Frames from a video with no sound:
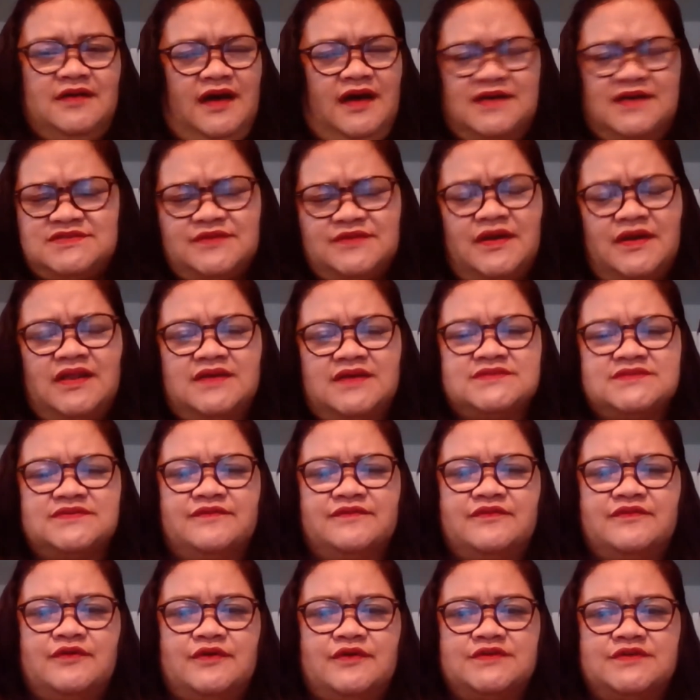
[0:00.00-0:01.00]
as well as,
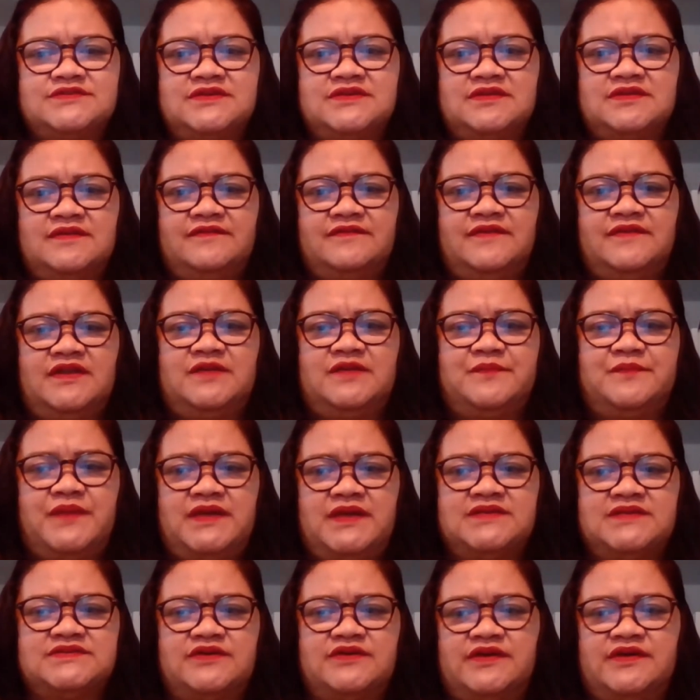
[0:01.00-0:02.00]
of course, in the
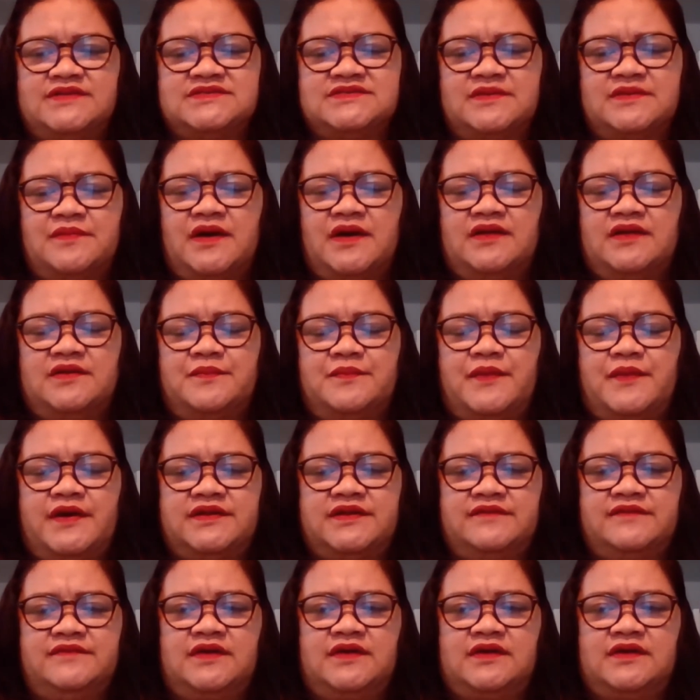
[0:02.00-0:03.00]
Philippines or in some other part
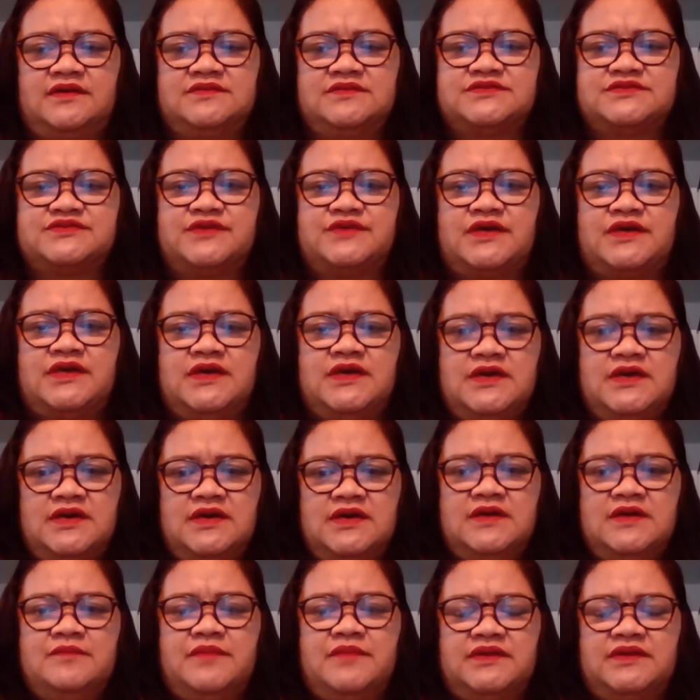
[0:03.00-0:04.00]
of the country.
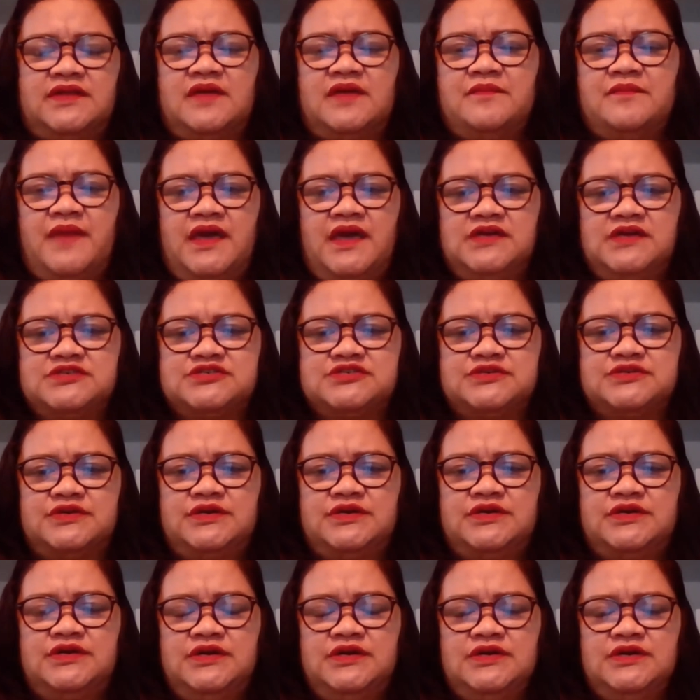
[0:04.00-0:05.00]
But I make
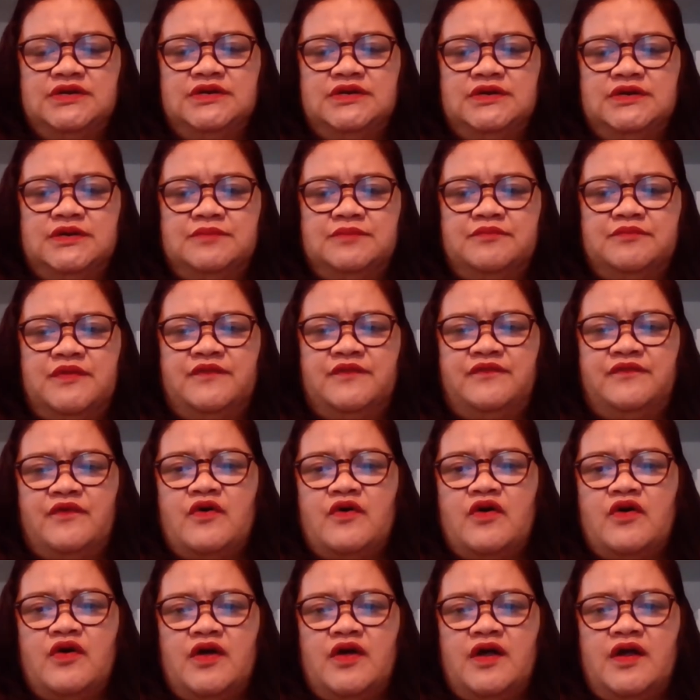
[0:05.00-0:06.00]
sure
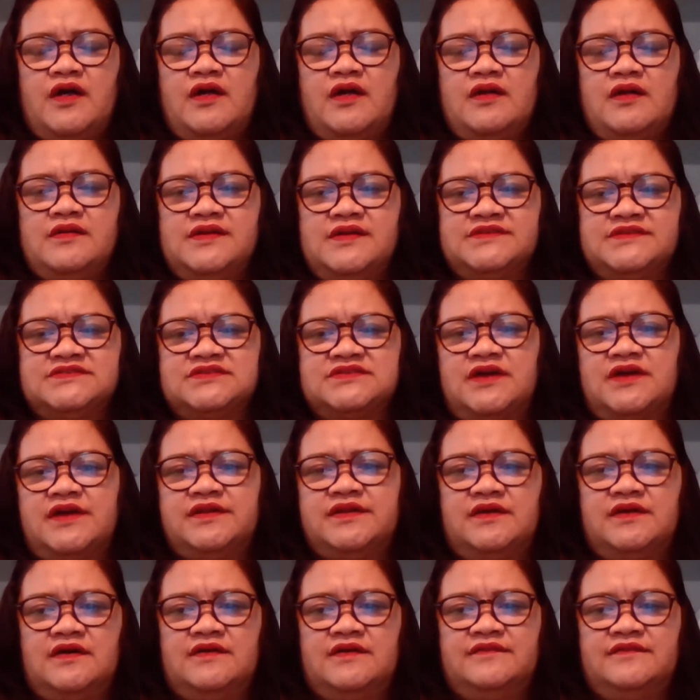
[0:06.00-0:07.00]
before the start
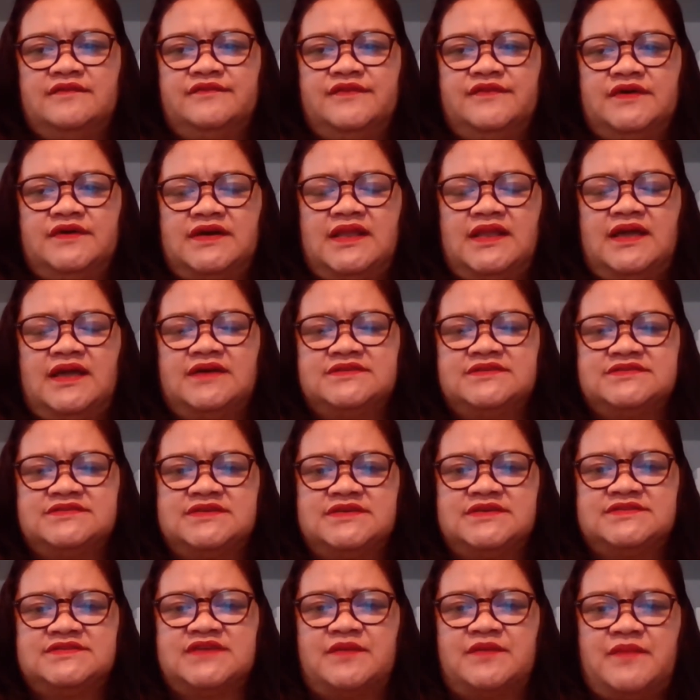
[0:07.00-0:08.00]
of the
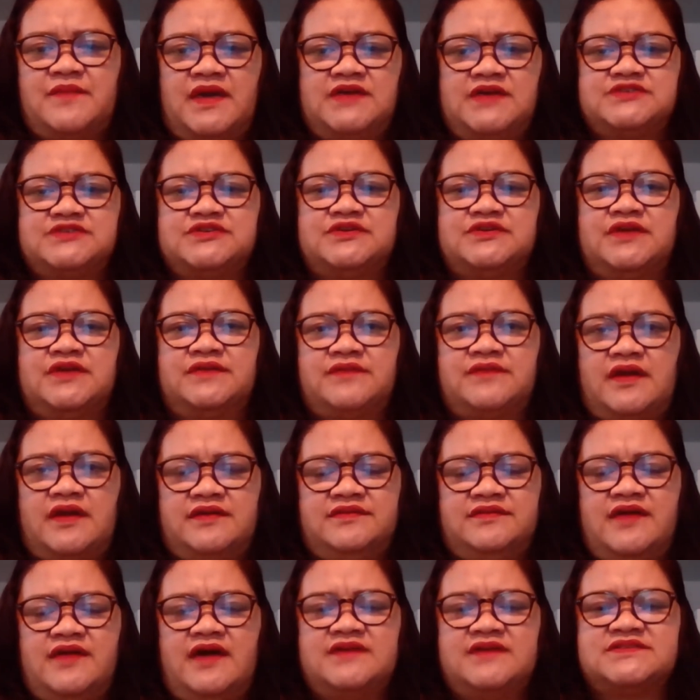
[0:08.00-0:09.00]
classes, I make sure that their
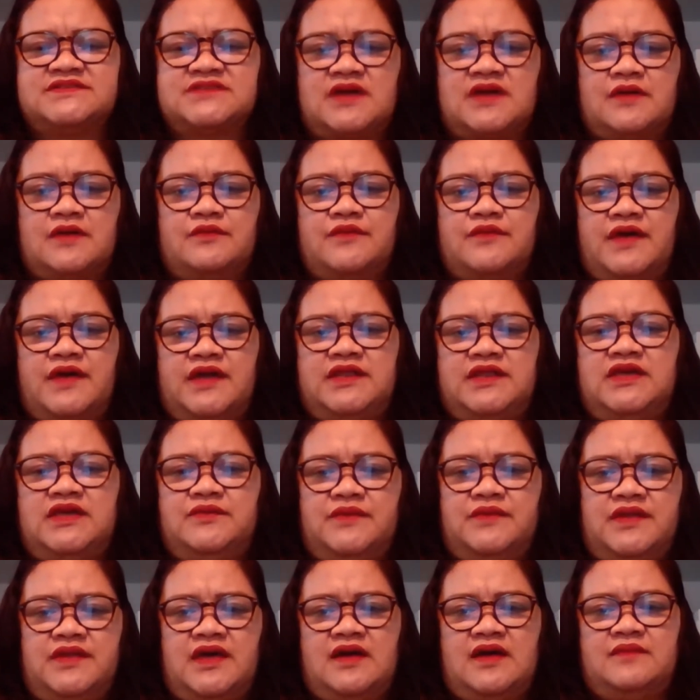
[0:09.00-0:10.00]
desks are ready
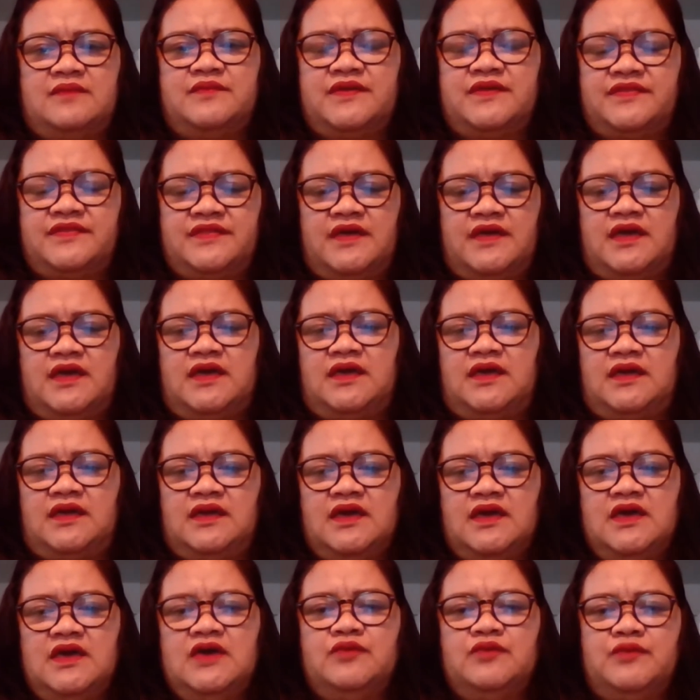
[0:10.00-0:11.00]
with everything,
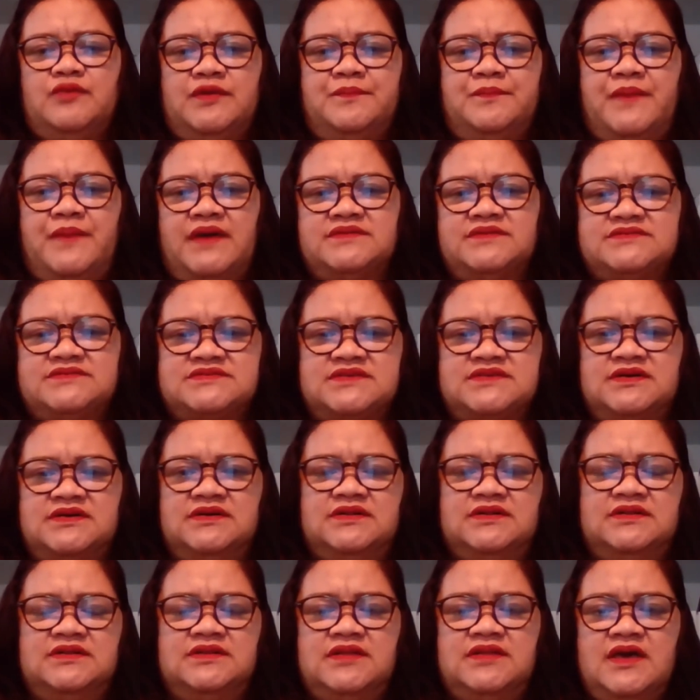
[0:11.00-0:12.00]
with
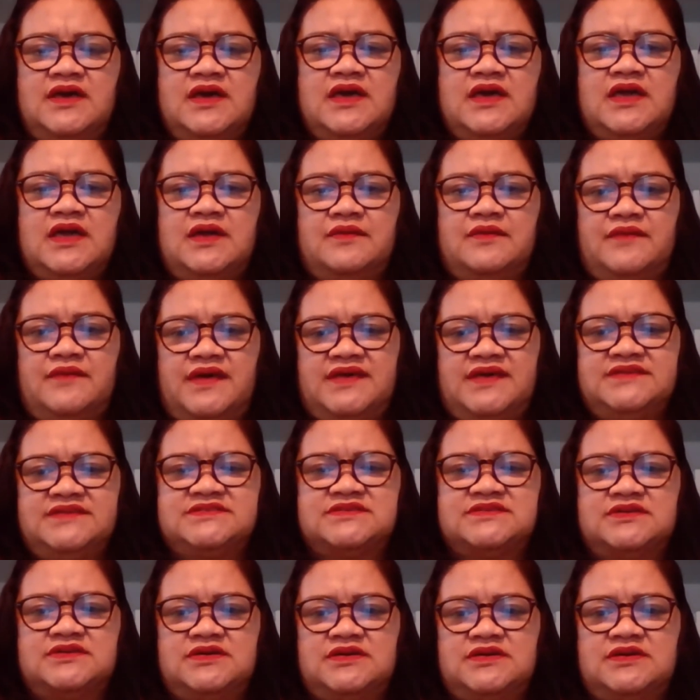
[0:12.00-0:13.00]
pencil,
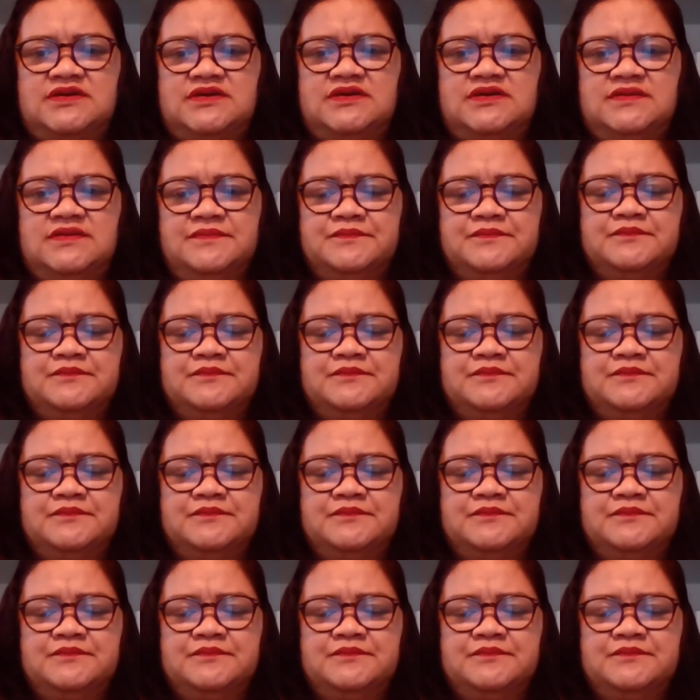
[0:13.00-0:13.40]
eraser,